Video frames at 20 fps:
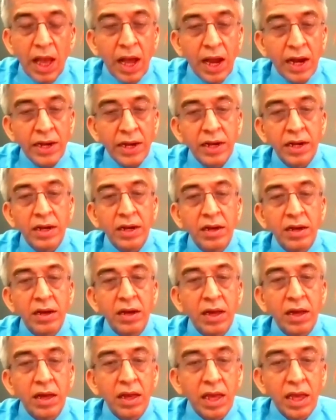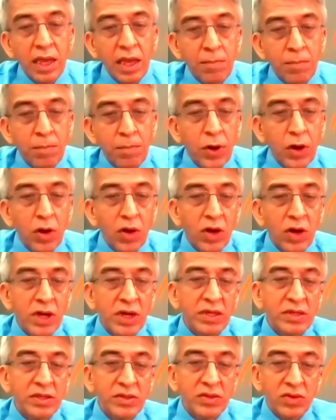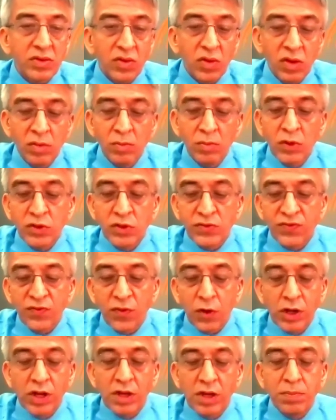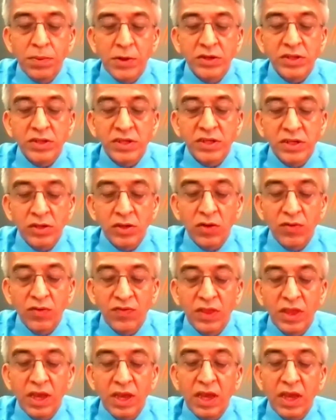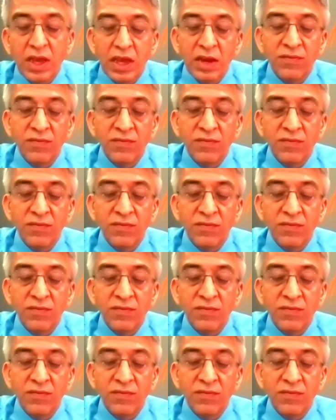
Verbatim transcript: and uh, employs almost forty percent of the